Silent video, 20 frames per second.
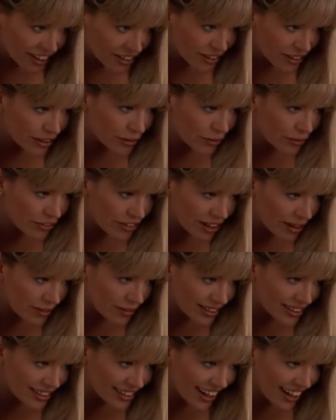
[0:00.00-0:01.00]
knew you were trouble the
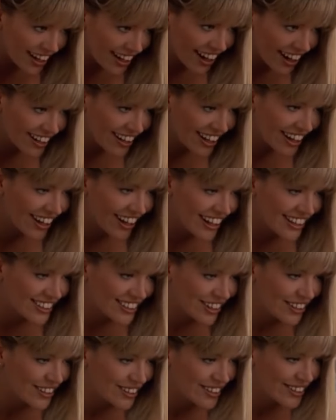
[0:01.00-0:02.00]
second I laid eyes
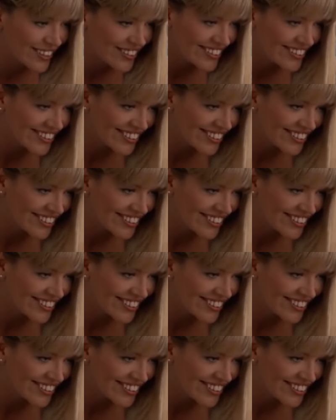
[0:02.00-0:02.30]
on you.